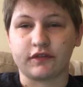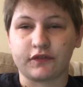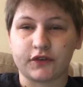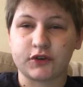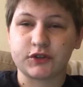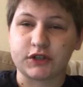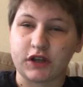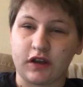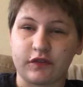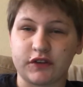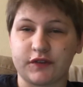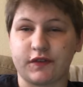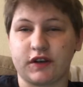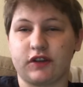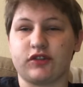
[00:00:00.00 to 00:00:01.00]
first off,
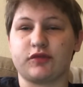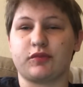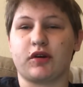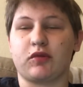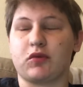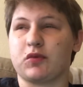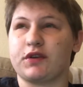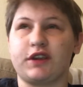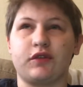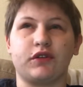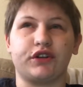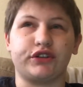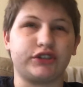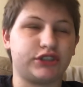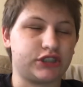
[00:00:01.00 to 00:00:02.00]
this video is probably
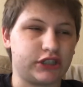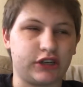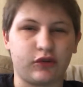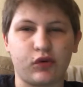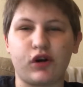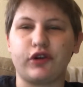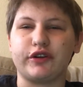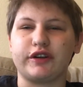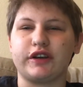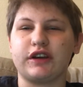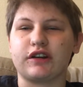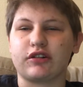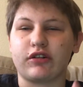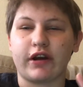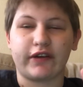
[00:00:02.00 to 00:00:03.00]
really shitty quality.
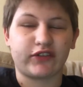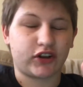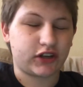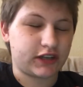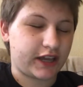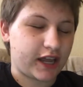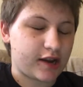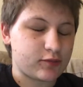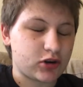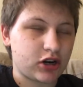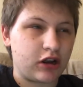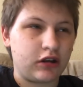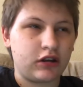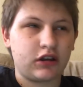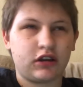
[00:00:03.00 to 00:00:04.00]
I don't have a good camera,
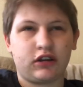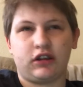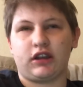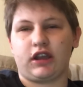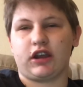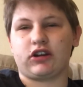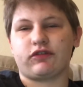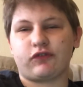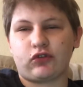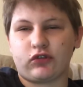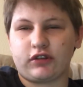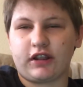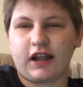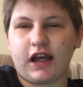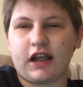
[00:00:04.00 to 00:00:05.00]
can't
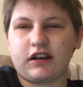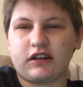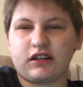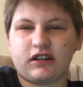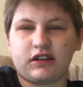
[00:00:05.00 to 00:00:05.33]
afford that.